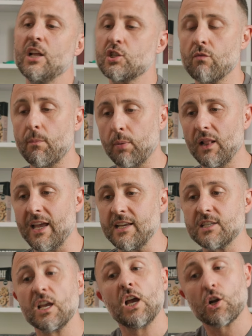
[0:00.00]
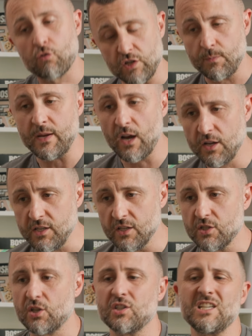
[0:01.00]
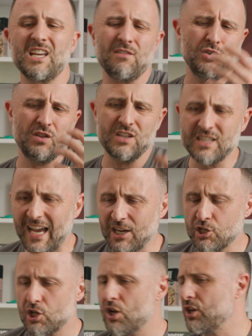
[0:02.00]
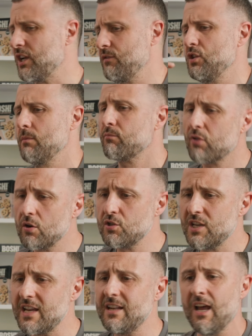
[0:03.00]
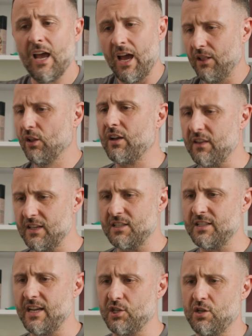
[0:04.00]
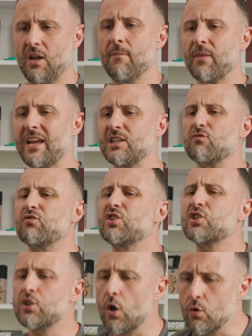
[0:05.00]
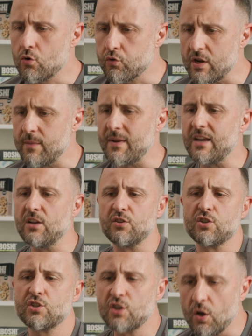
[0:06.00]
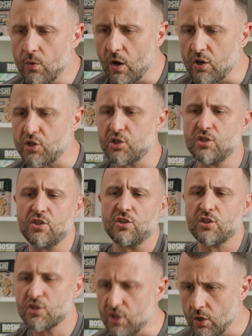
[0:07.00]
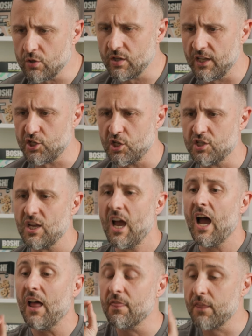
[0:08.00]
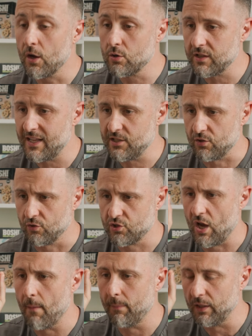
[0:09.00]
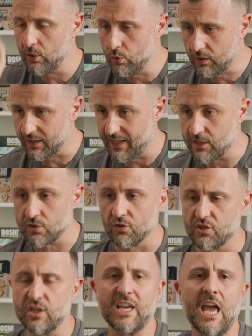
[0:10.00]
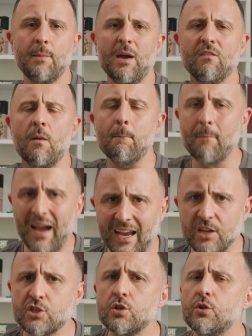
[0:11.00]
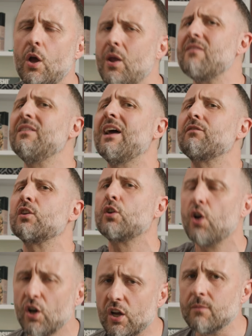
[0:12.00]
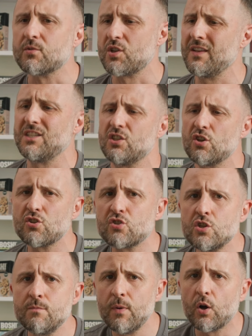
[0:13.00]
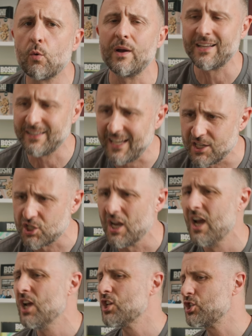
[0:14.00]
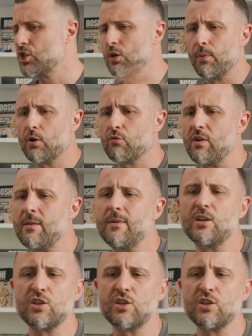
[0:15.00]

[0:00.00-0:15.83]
to replace crispy onions because it gives you the texture, it gives you the protein. And look at this dish. It's so creamy and so unctuous and so delicious. And those lentils are beluga lentils that came out of a bag, so you don't even have to cook them. So this is a super quick dish, super creamy,